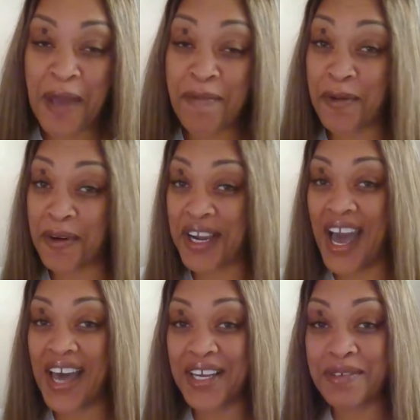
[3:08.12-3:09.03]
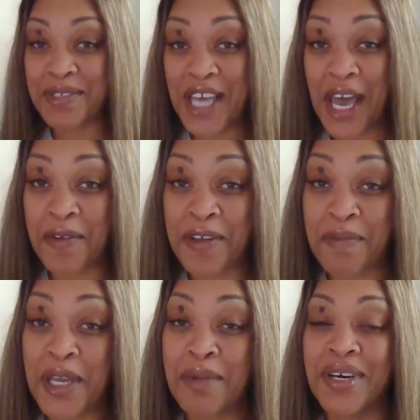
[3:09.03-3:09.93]
People were kind of upset with
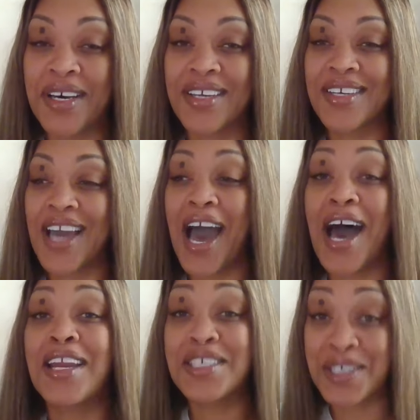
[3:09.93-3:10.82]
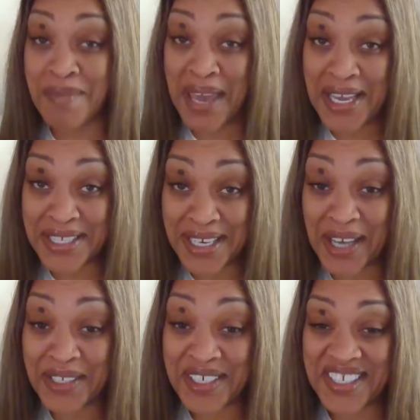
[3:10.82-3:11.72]
me, but God is amazing.
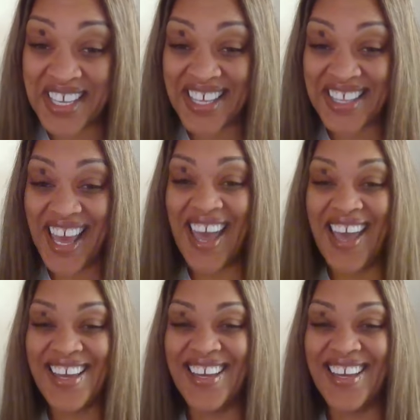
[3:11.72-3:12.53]
I'll just say that.